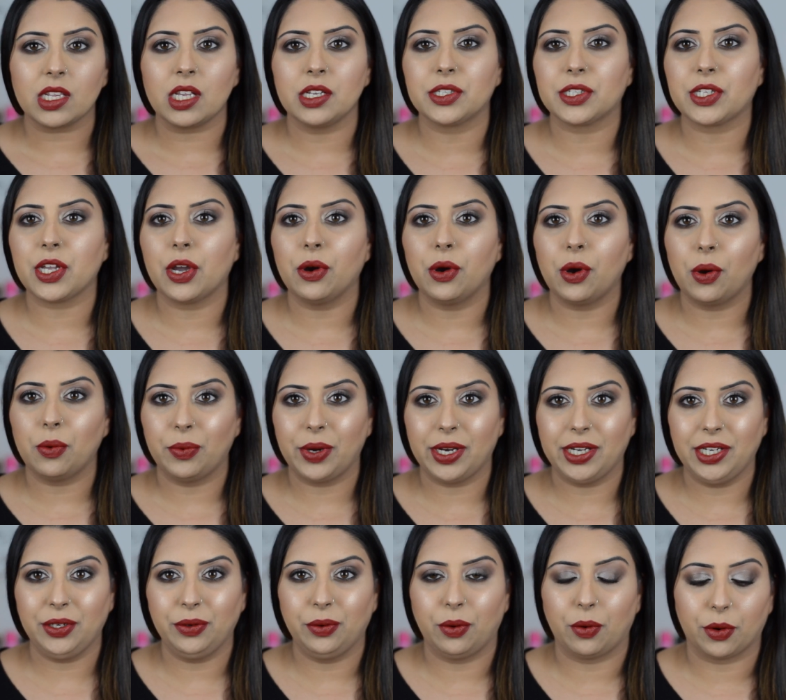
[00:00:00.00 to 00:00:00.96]
So
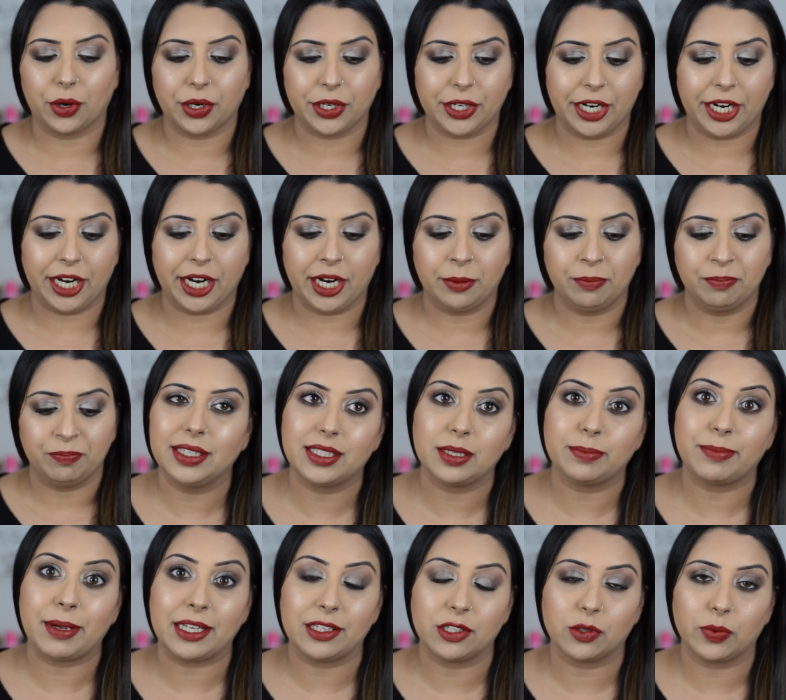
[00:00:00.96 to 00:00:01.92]
when you order, it
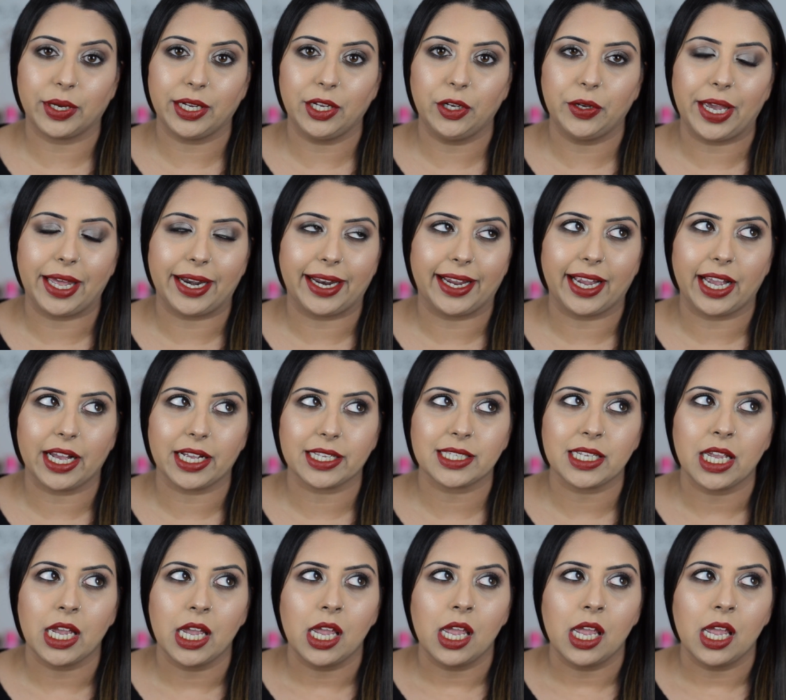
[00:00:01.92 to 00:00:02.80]
depends what you get, I guess.